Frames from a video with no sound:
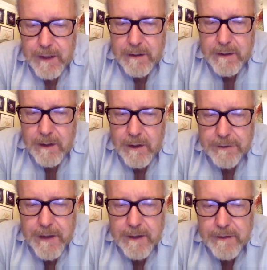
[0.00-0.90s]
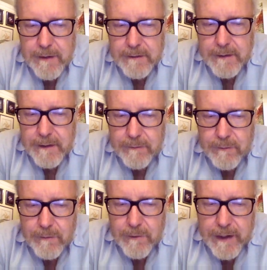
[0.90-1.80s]
I think that
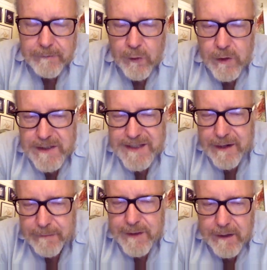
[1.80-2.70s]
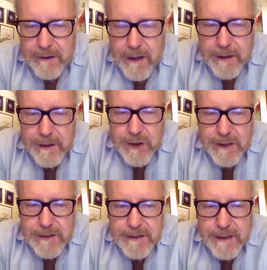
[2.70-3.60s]
we have a whole set of
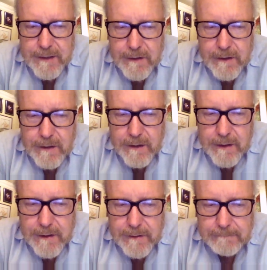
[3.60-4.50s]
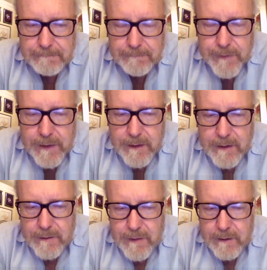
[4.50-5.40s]
technologies that
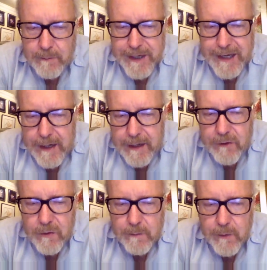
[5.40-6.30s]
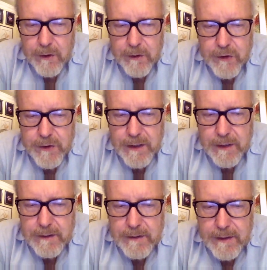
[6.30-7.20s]
are beginning to emerge
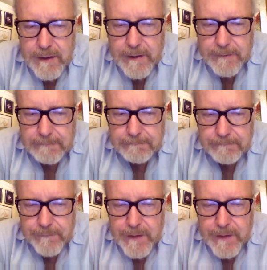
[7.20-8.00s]
that